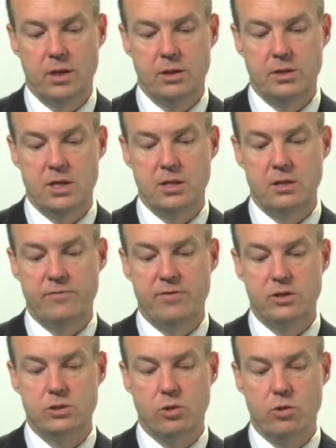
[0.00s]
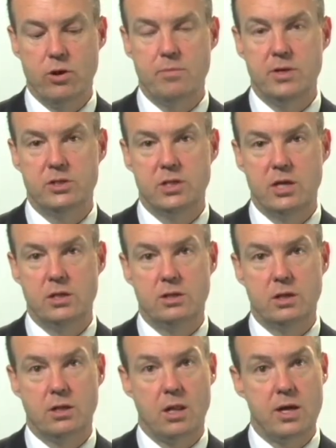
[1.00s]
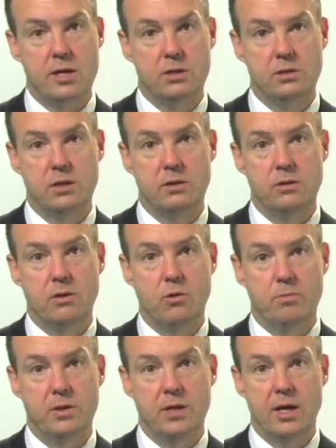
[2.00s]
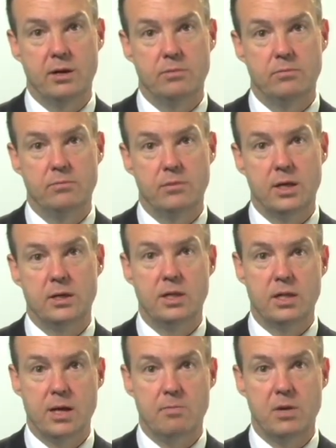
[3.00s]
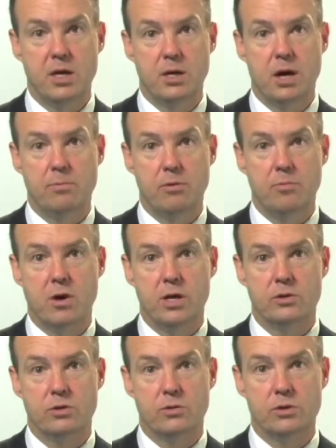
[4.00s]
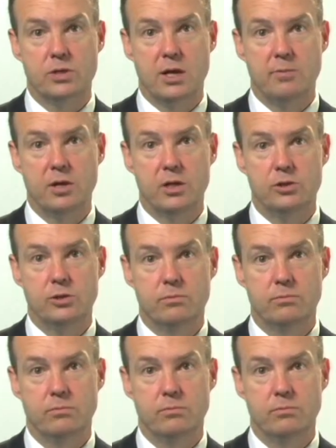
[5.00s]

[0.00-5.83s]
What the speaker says: Then the defense lawyer may say that the client didn't open that, and then that may compromise our examination.